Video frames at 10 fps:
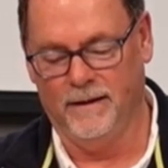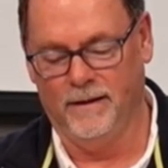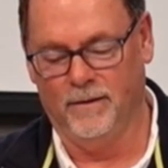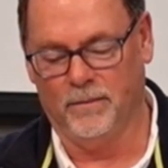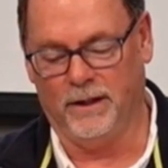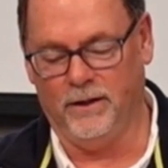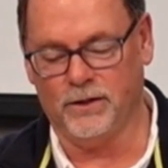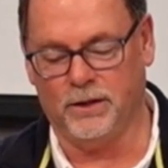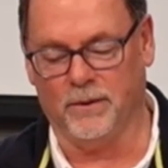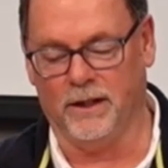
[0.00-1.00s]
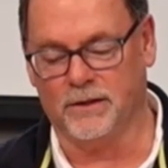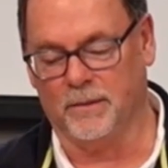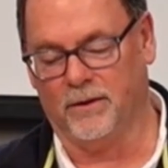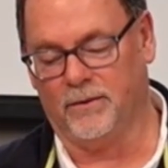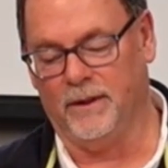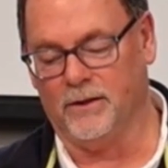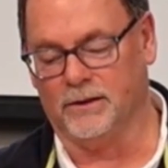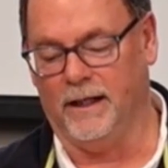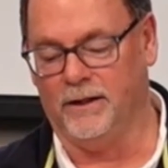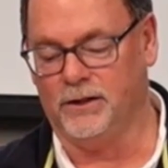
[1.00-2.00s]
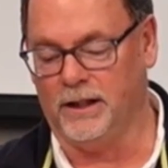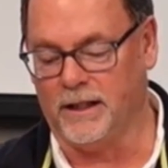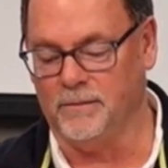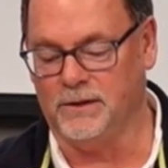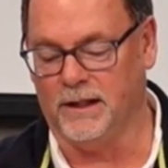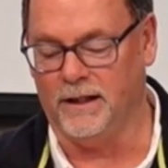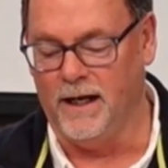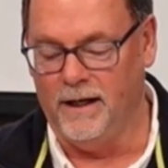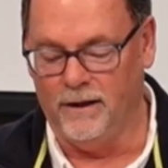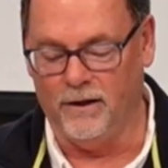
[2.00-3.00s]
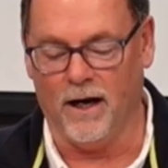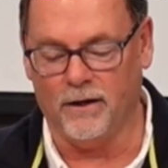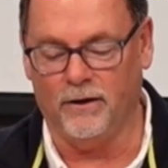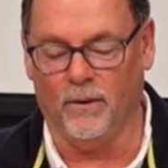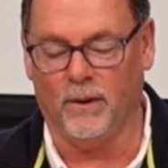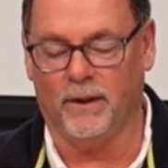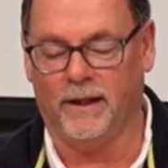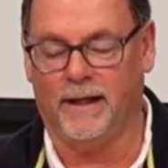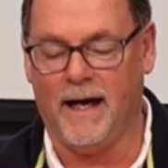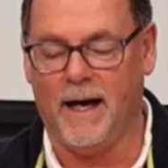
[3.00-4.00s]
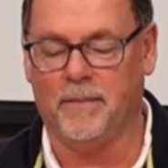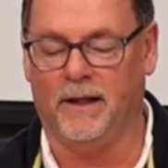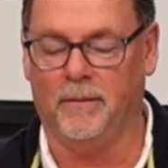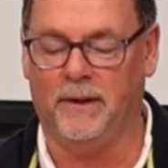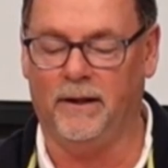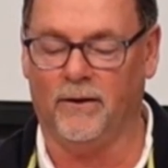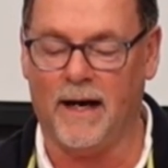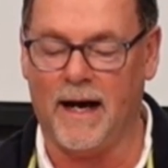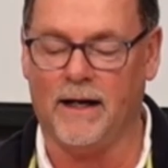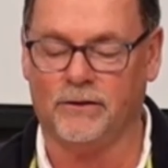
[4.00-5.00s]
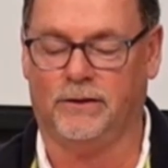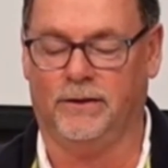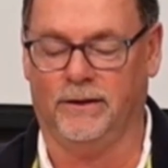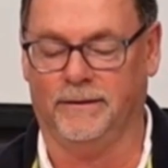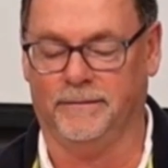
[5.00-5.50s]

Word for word: But here she was, about three hours later, she comes in, not knowing what had happened, and Peter asked her,